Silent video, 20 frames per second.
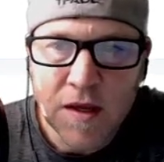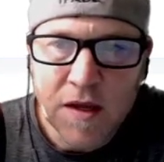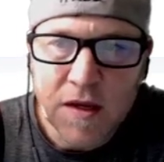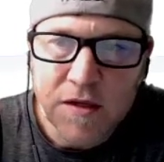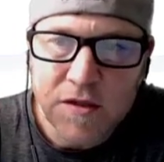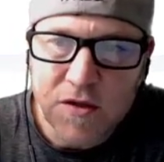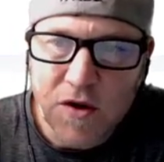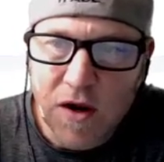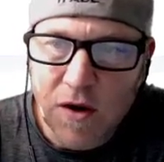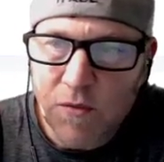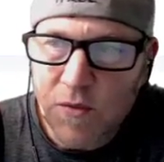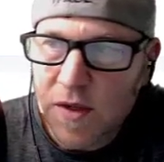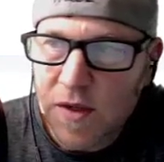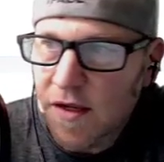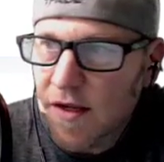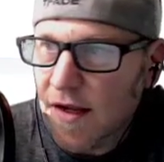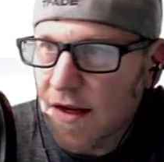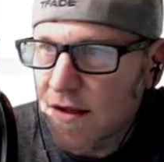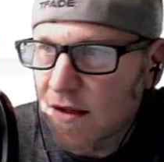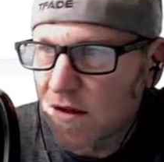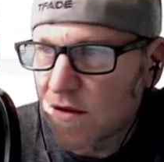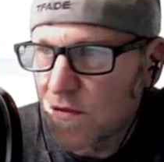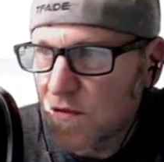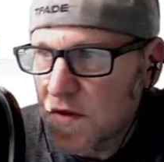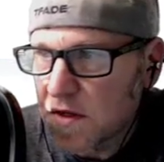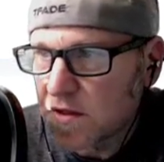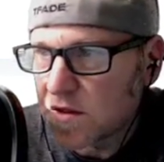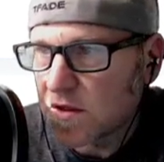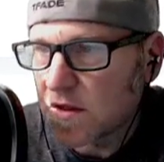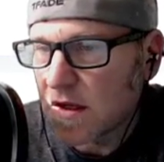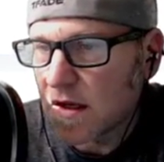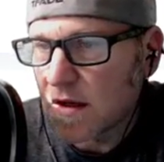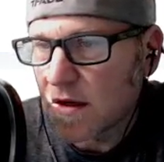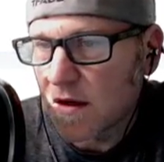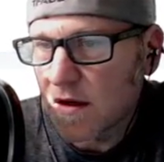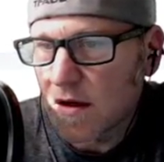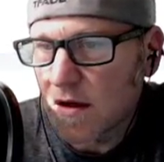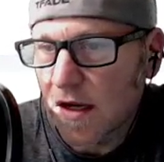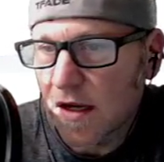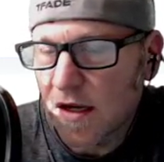So I really like this feature
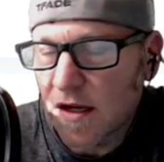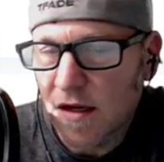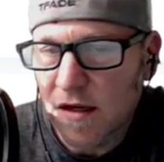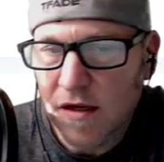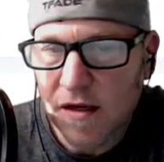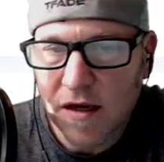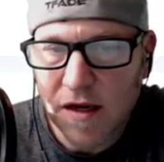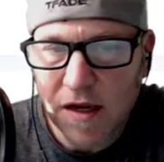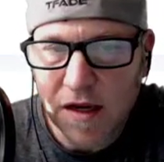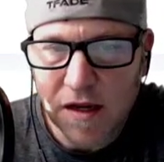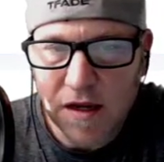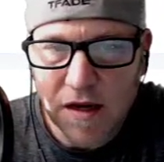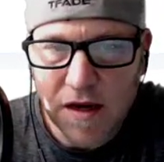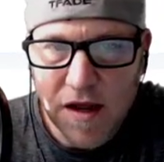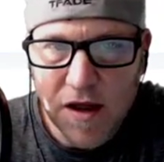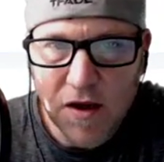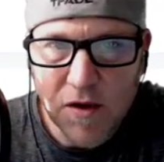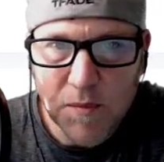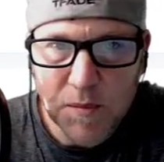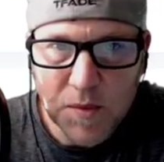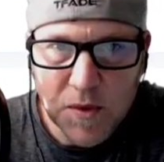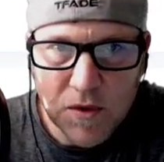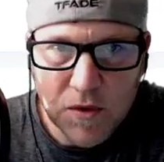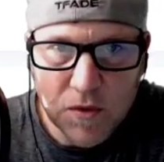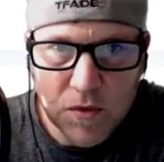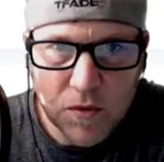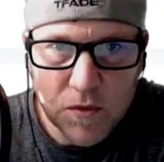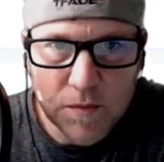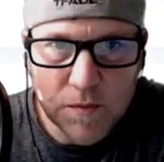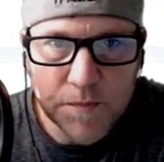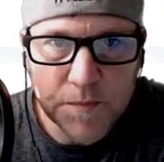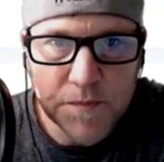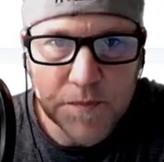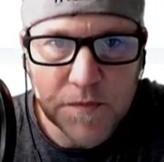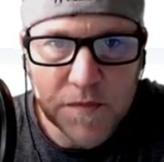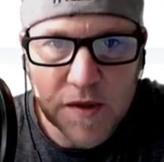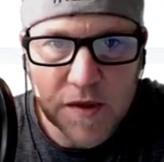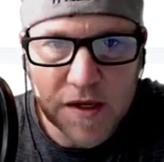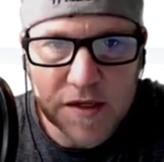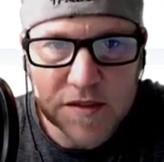here. It can help you,
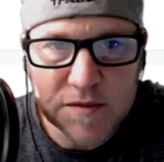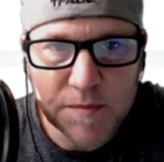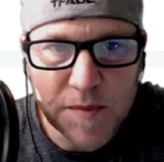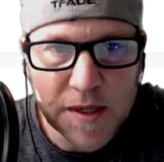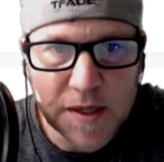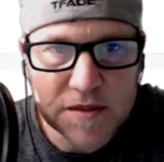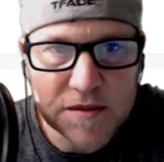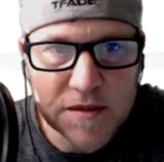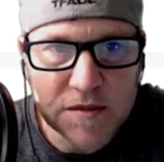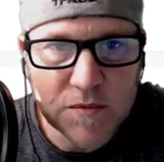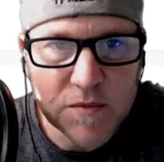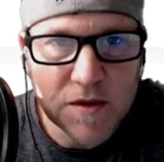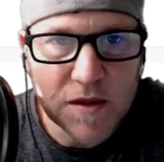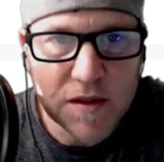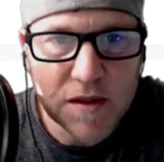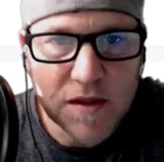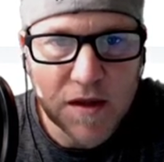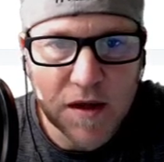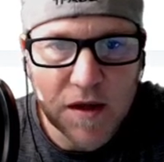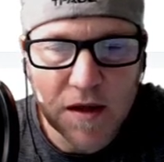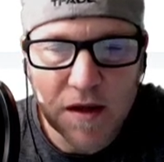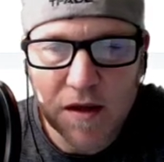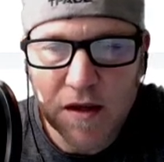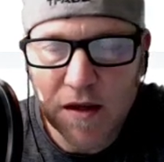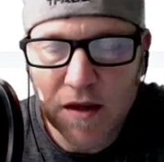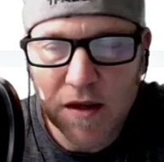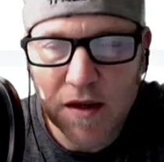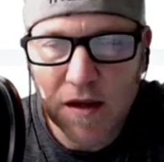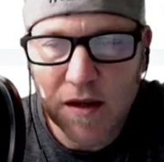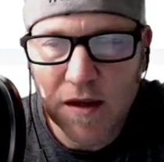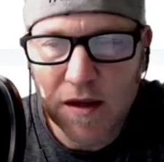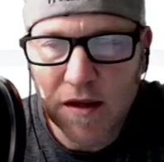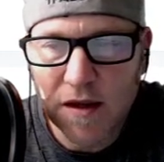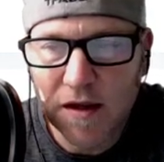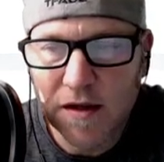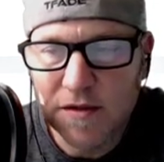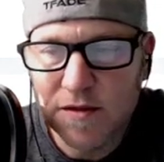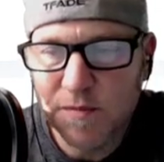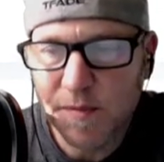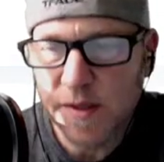especially with
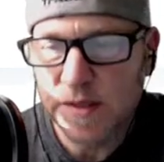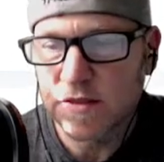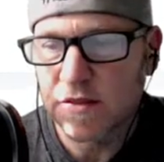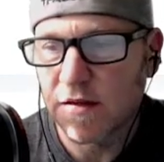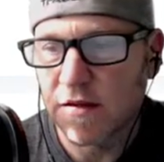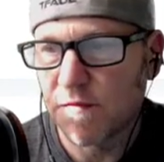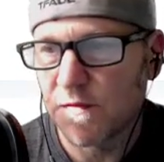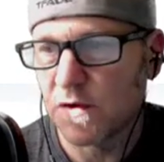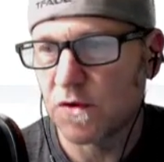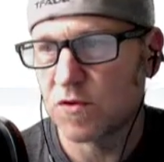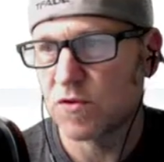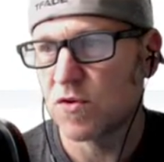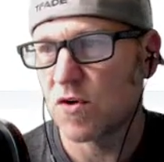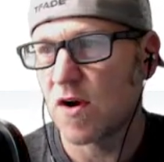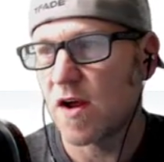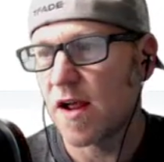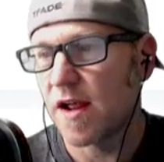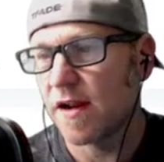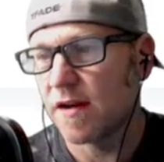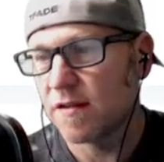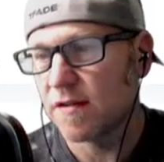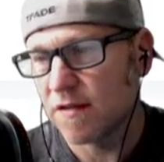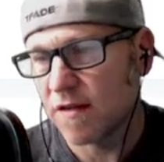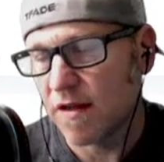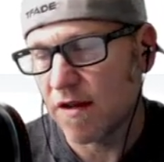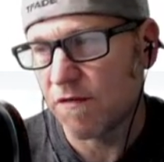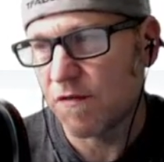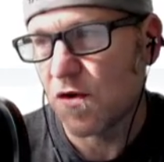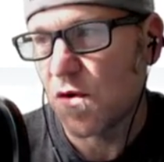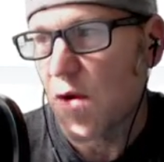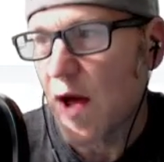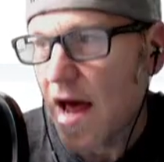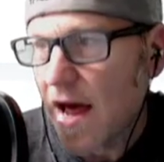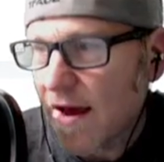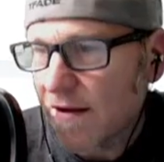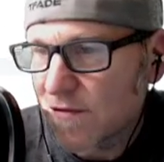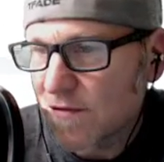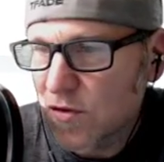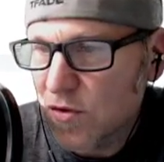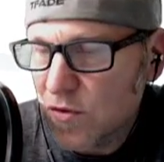especially if you
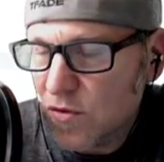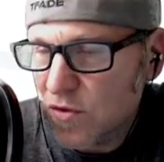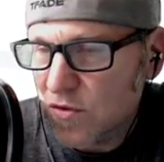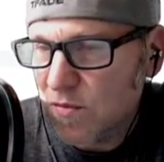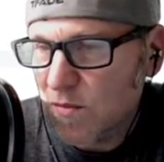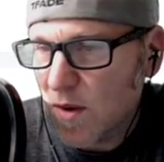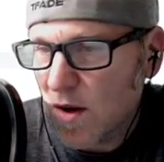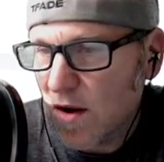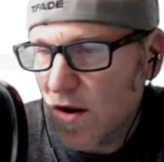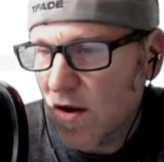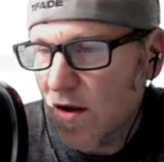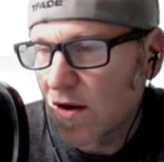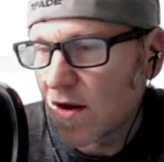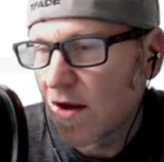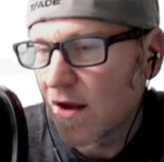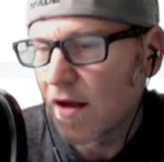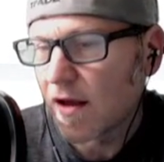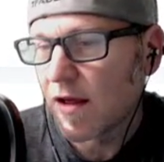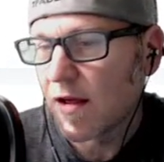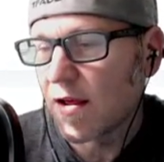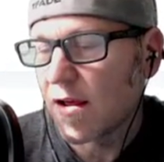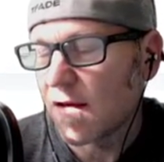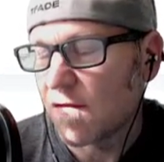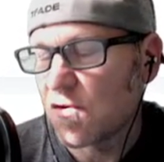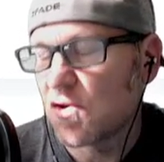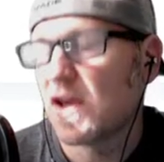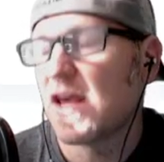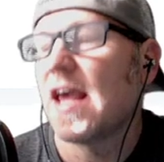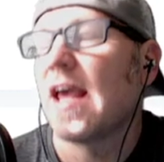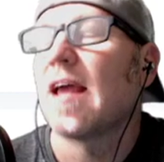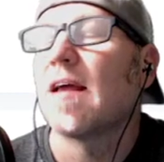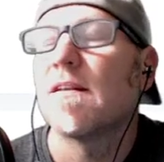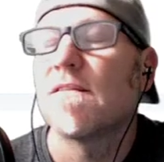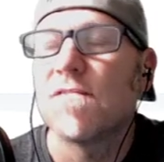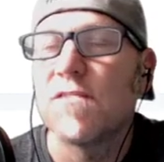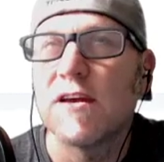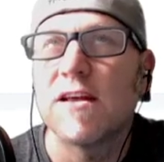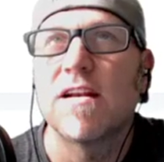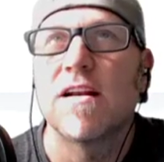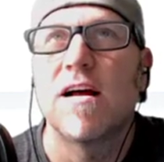have too small, if you can't
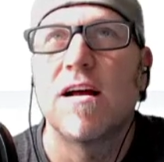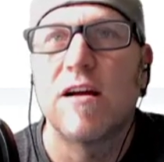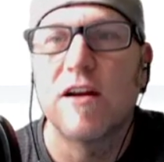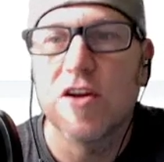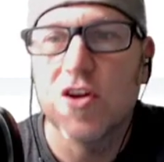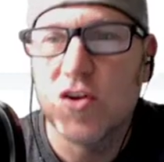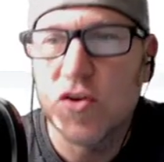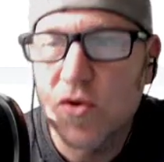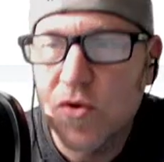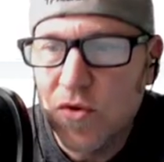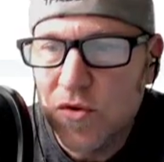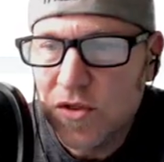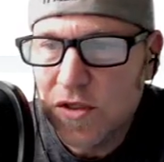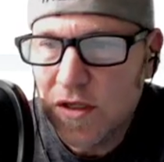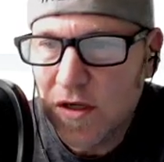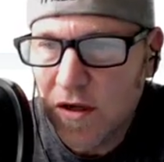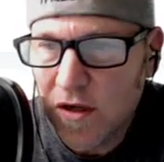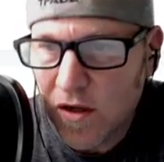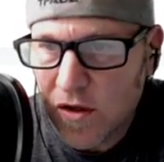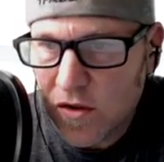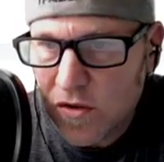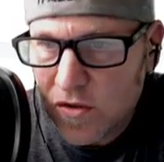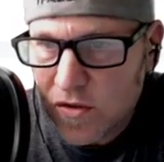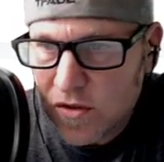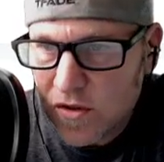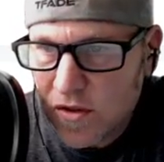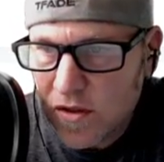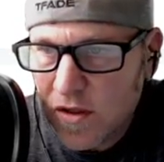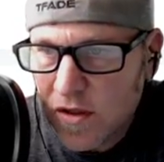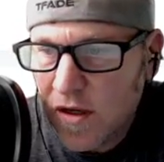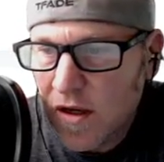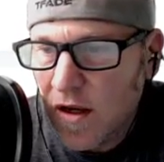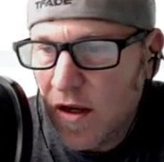fit a huge enclosure.